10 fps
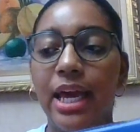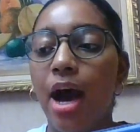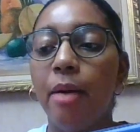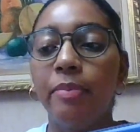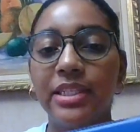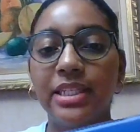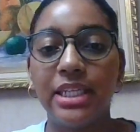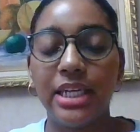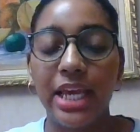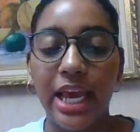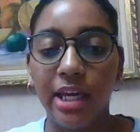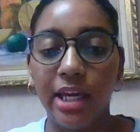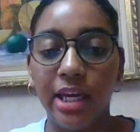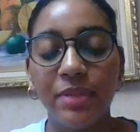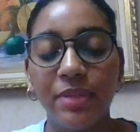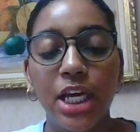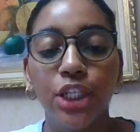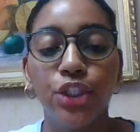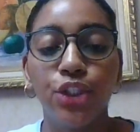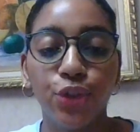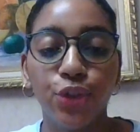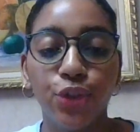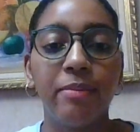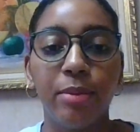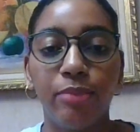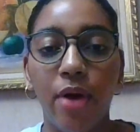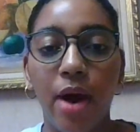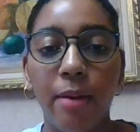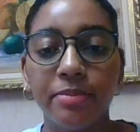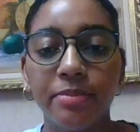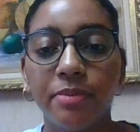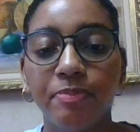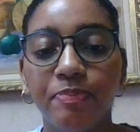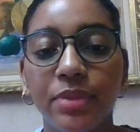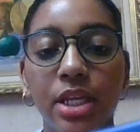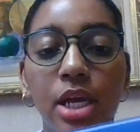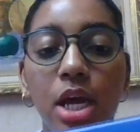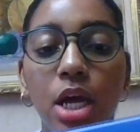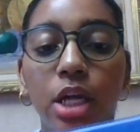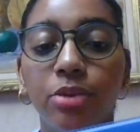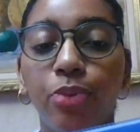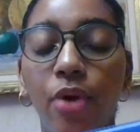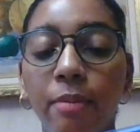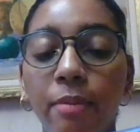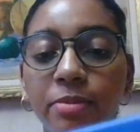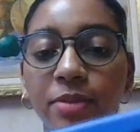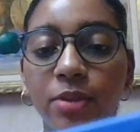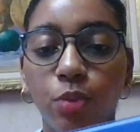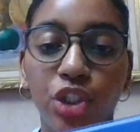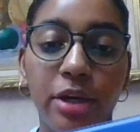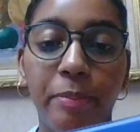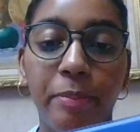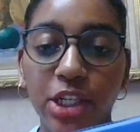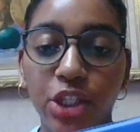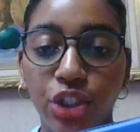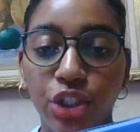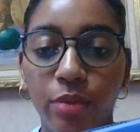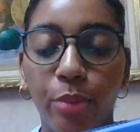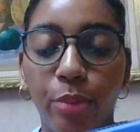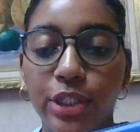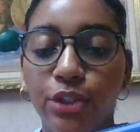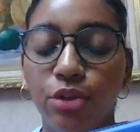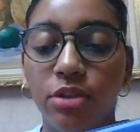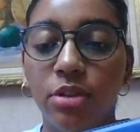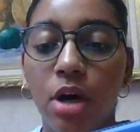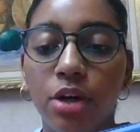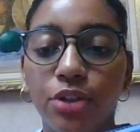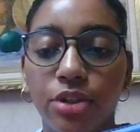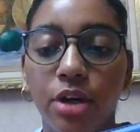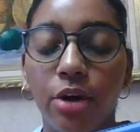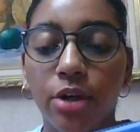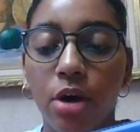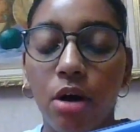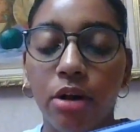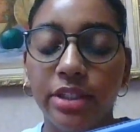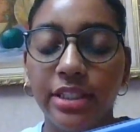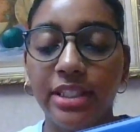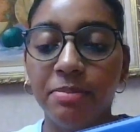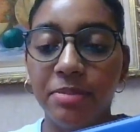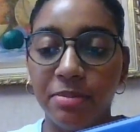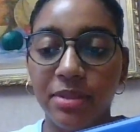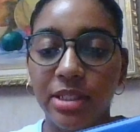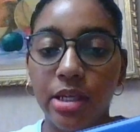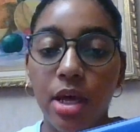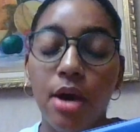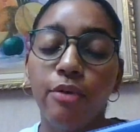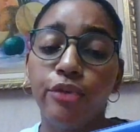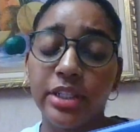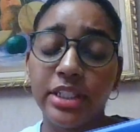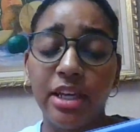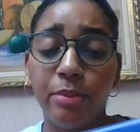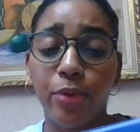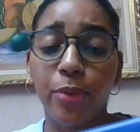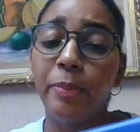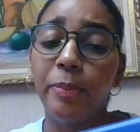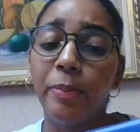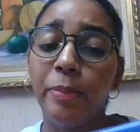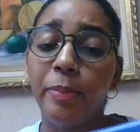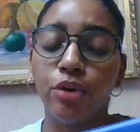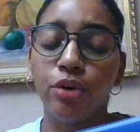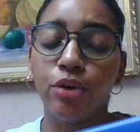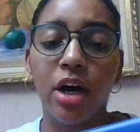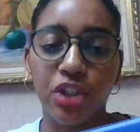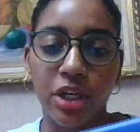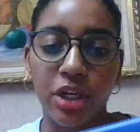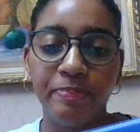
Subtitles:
Opposite A, Describing Problems. The problems which a patient reports to the doctor are called symptoms, for example, pain or nausea.